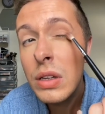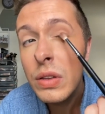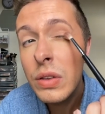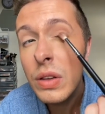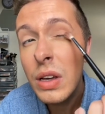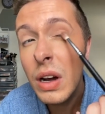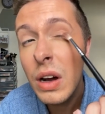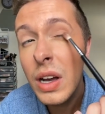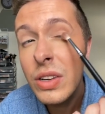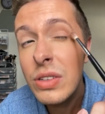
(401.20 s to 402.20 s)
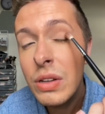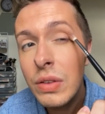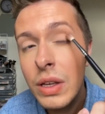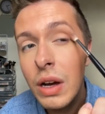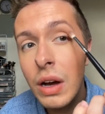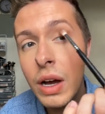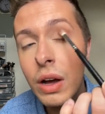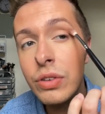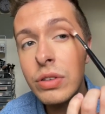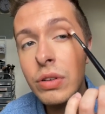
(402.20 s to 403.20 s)
to the eye, just on the
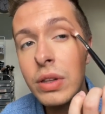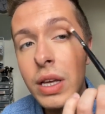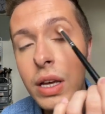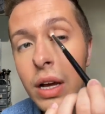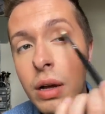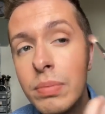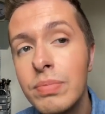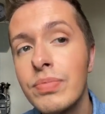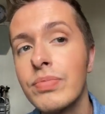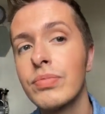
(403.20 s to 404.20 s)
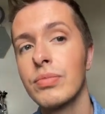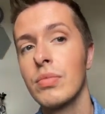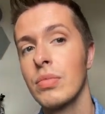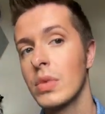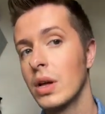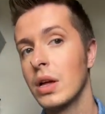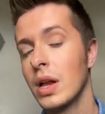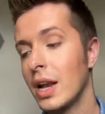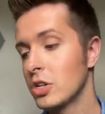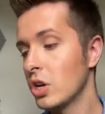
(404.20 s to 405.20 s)
eye, just on the
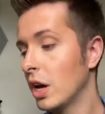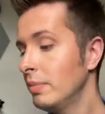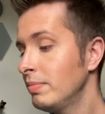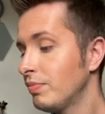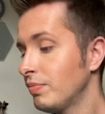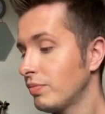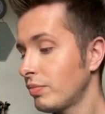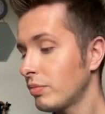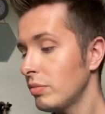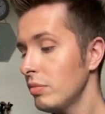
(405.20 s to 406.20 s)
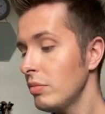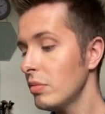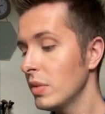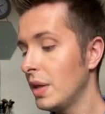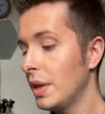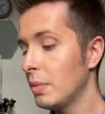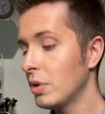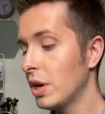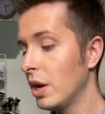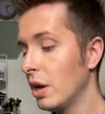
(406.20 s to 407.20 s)
lash line, and then I'm
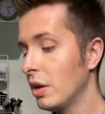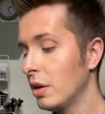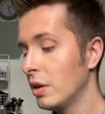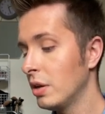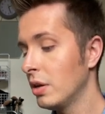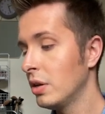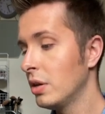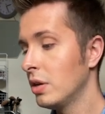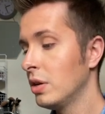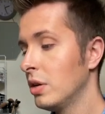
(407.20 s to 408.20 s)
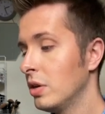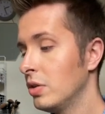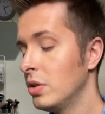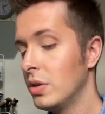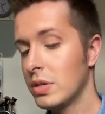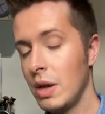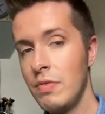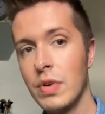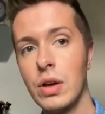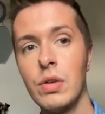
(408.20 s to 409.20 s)
gonna do the same
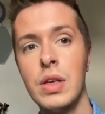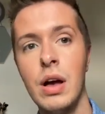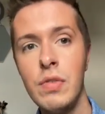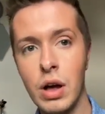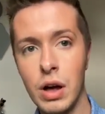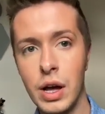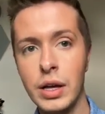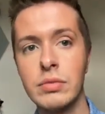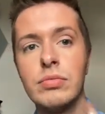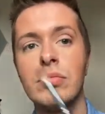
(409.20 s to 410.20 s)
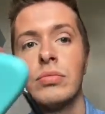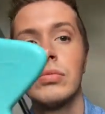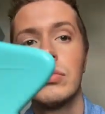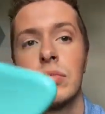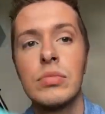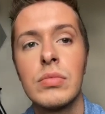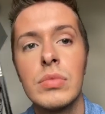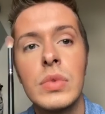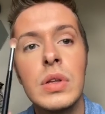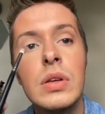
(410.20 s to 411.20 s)
thing on the other eye.
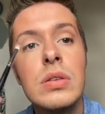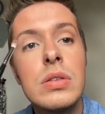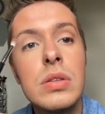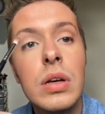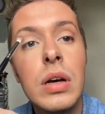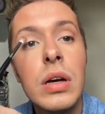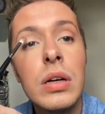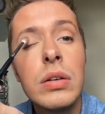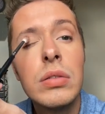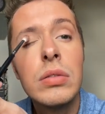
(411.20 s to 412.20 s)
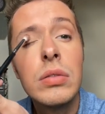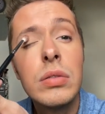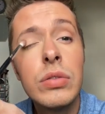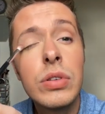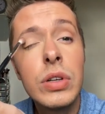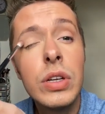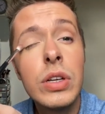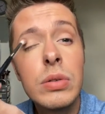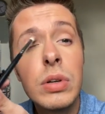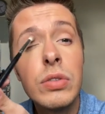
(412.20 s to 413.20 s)
So I'm just going to
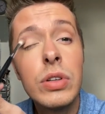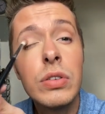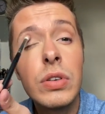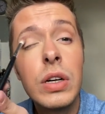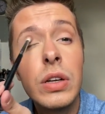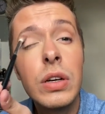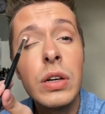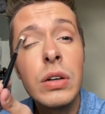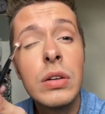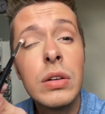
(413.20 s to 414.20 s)
use my viewfinder.